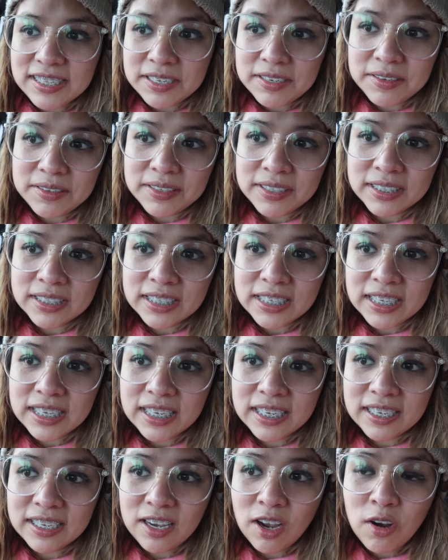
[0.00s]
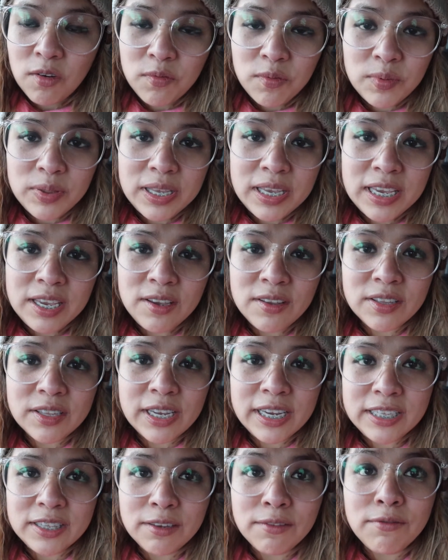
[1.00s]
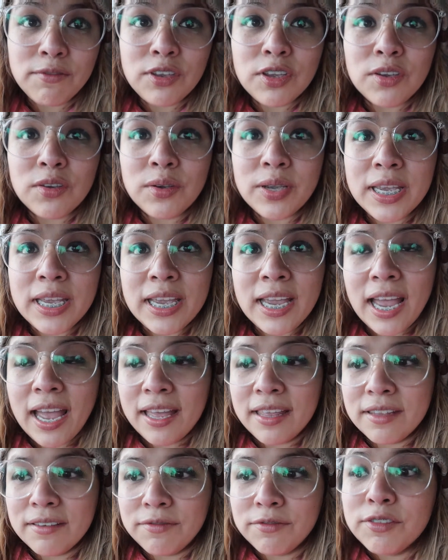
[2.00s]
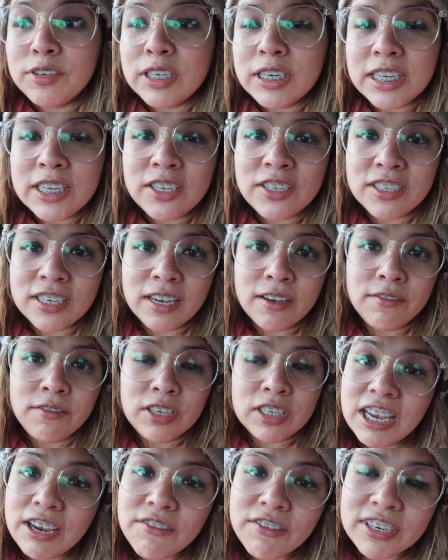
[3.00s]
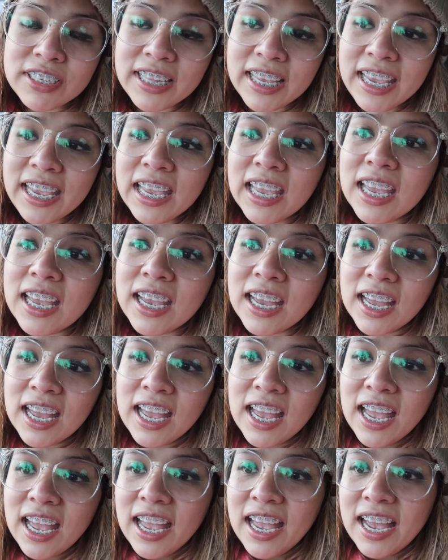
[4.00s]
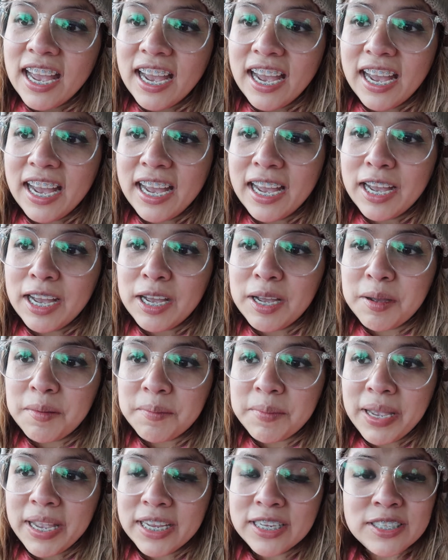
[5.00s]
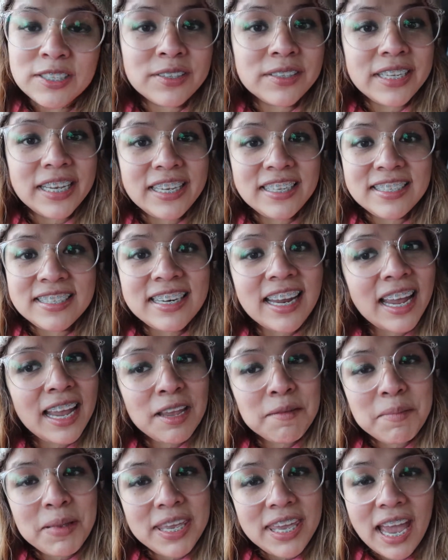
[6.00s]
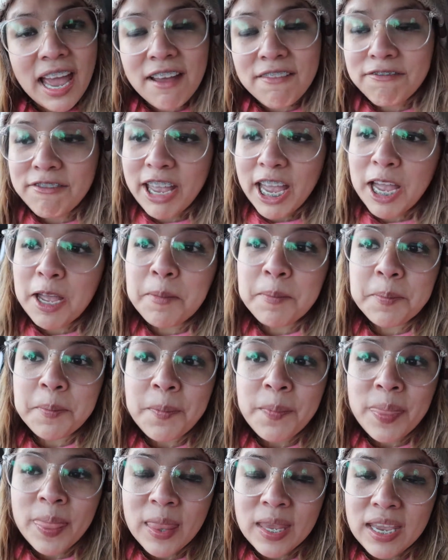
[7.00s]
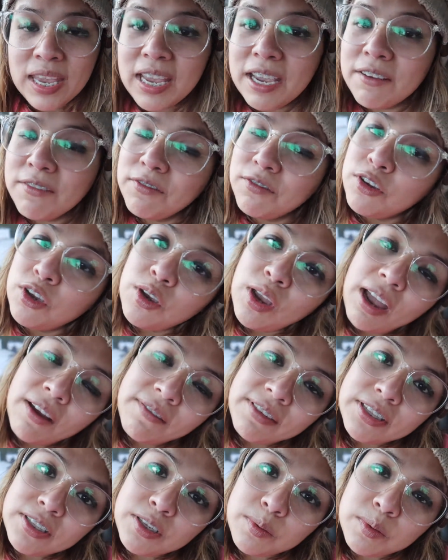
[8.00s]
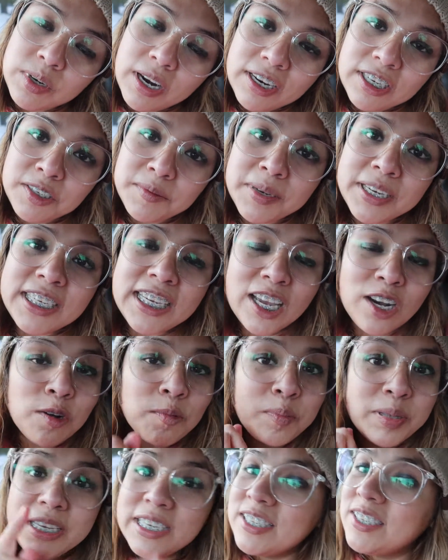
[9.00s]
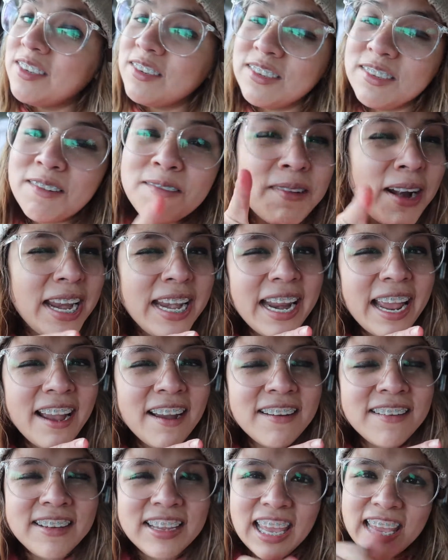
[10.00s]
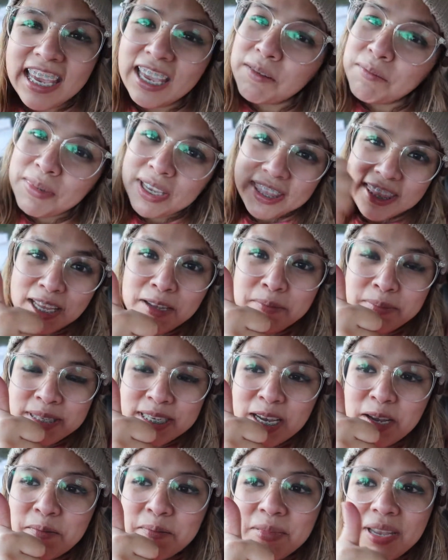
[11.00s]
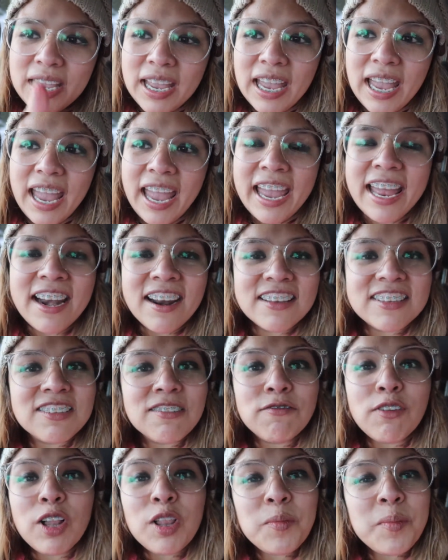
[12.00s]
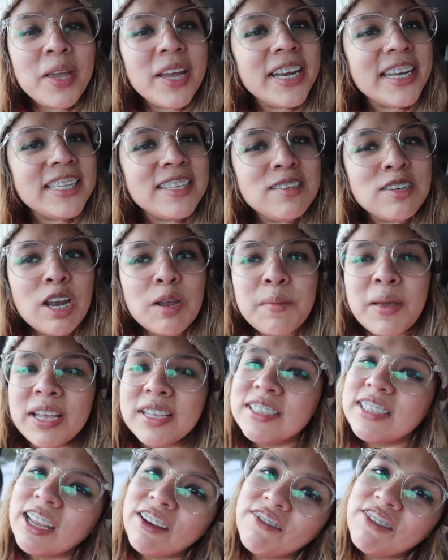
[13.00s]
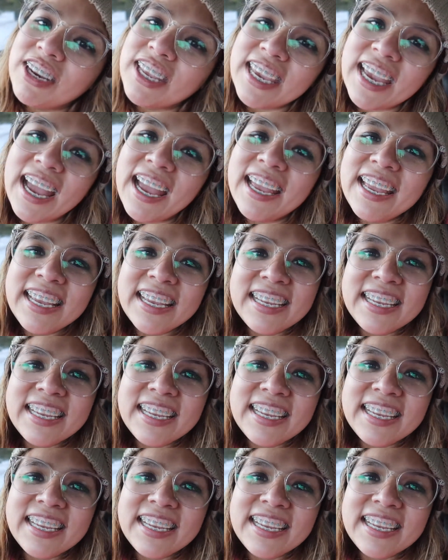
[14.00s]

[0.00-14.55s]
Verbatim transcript: so hopefully you like the viewing and the footage of Shaver Lake. Um, until next time, yeah fam. If you haven't subscribed to my channel, please do so right now and give me a thumbs up. And also follow me on Instagram at Stephanie Yaj.